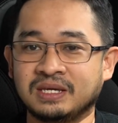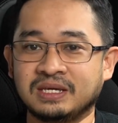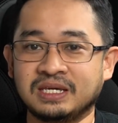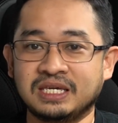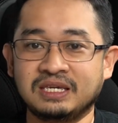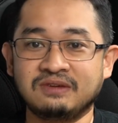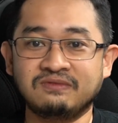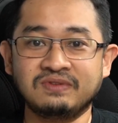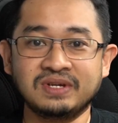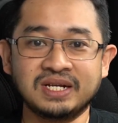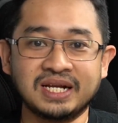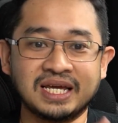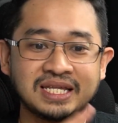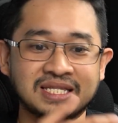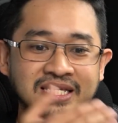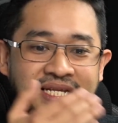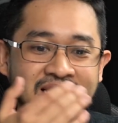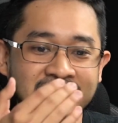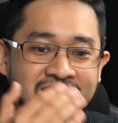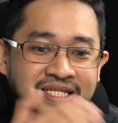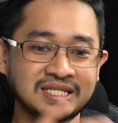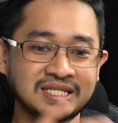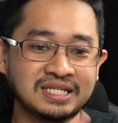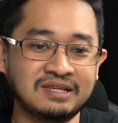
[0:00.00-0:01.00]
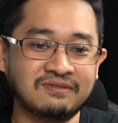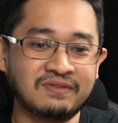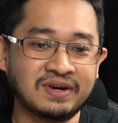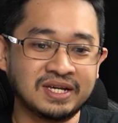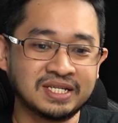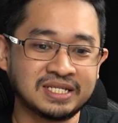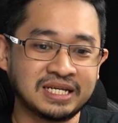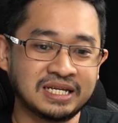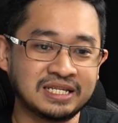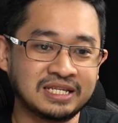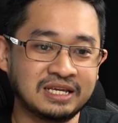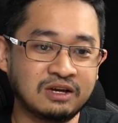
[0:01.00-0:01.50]
Even like the latest device
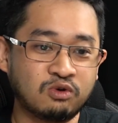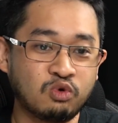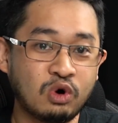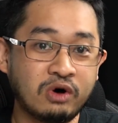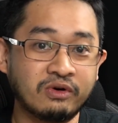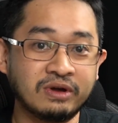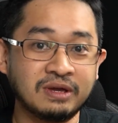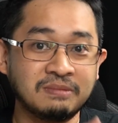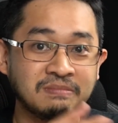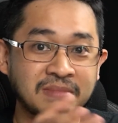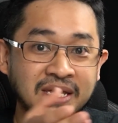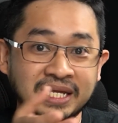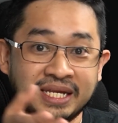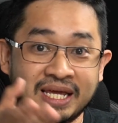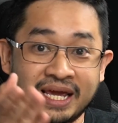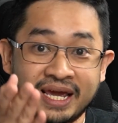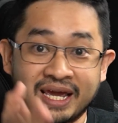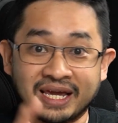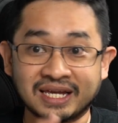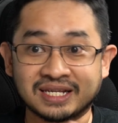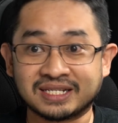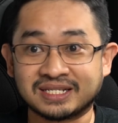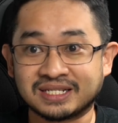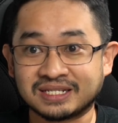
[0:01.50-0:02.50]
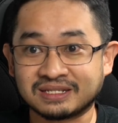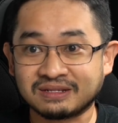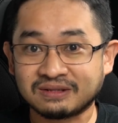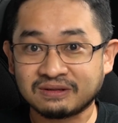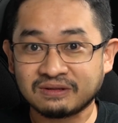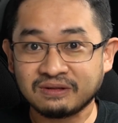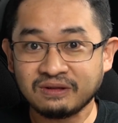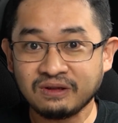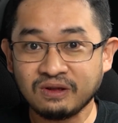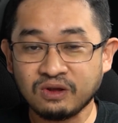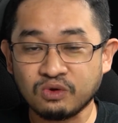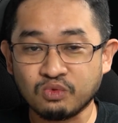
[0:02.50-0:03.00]
like the Huawei Mate X,
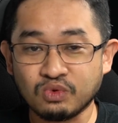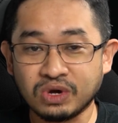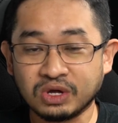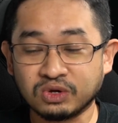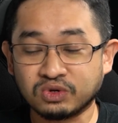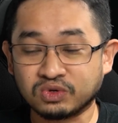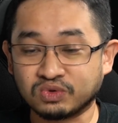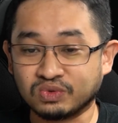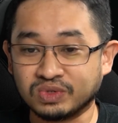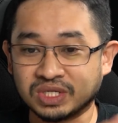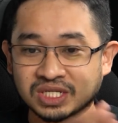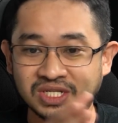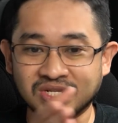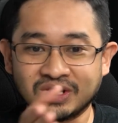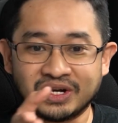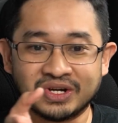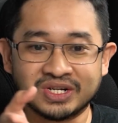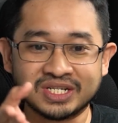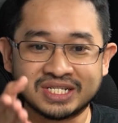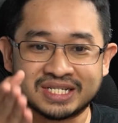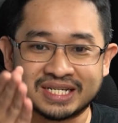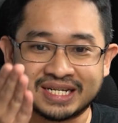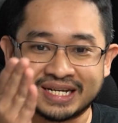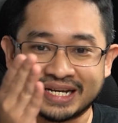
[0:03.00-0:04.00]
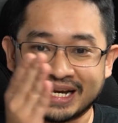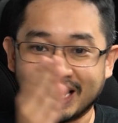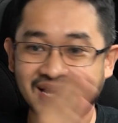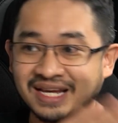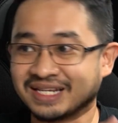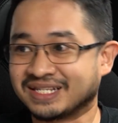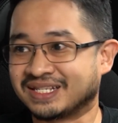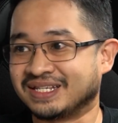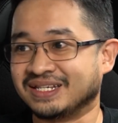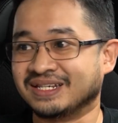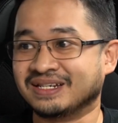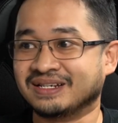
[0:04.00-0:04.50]
which was launched
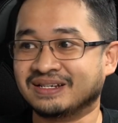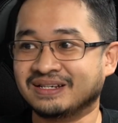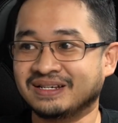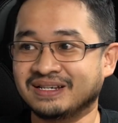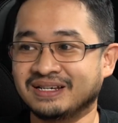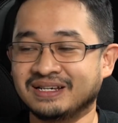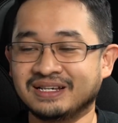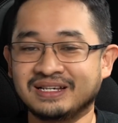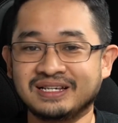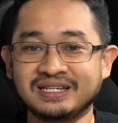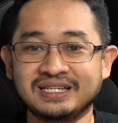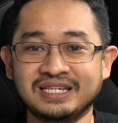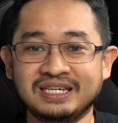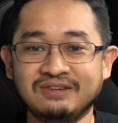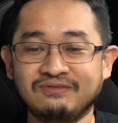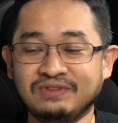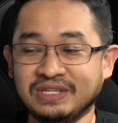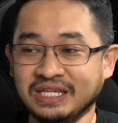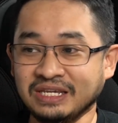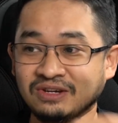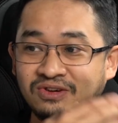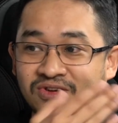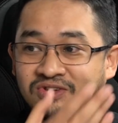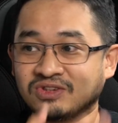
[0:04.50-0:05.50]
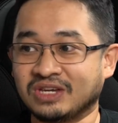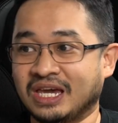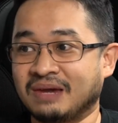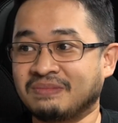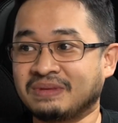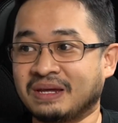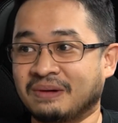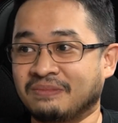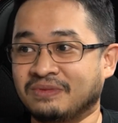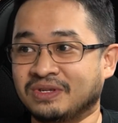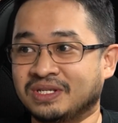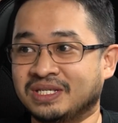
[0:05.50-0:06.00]
last year. If we didn't go to
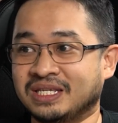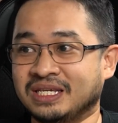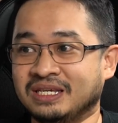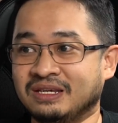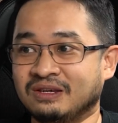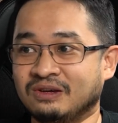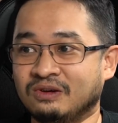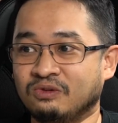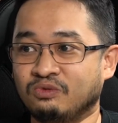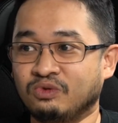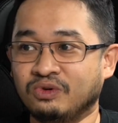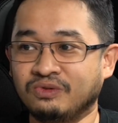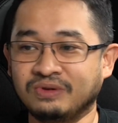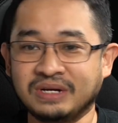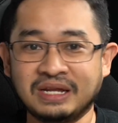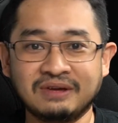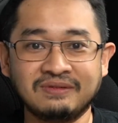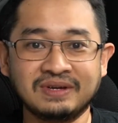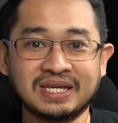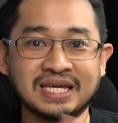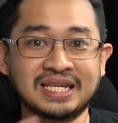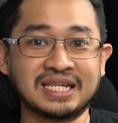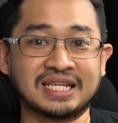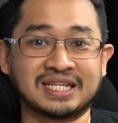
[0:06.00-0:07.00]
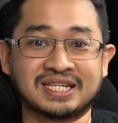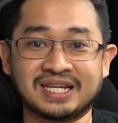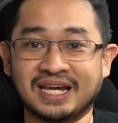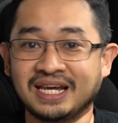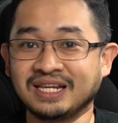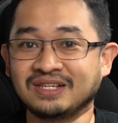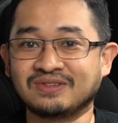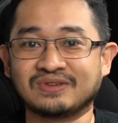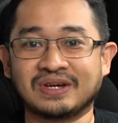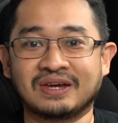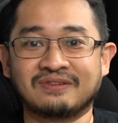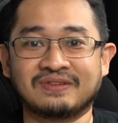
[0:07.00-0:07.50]
MWC, we will never get a
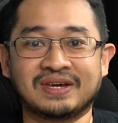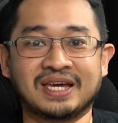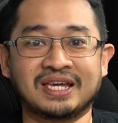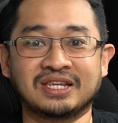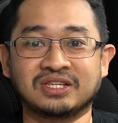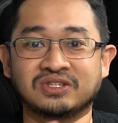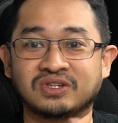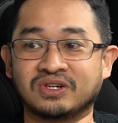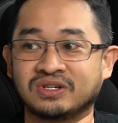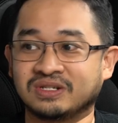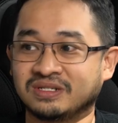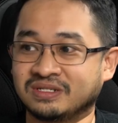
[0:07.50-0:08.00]
chance to have a hands-on.